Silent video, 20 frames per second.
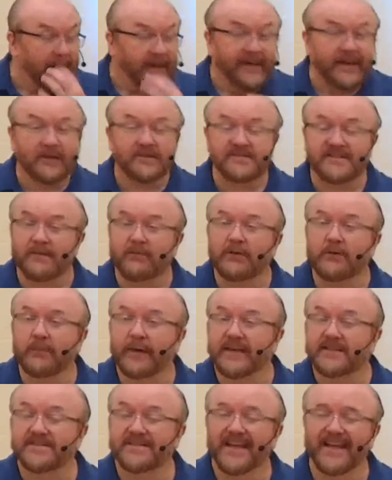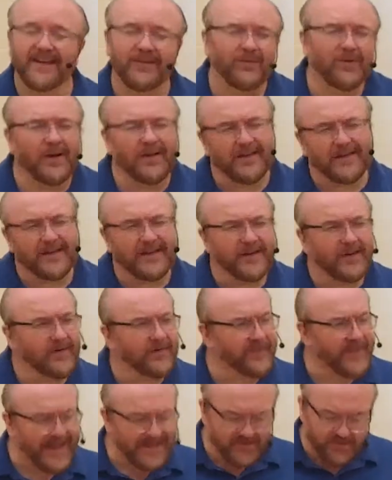Now, someone might say, well, you know,
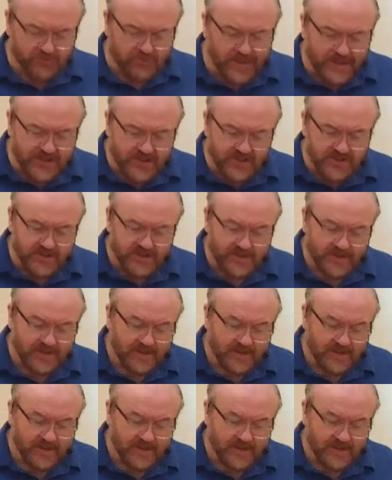that's rich.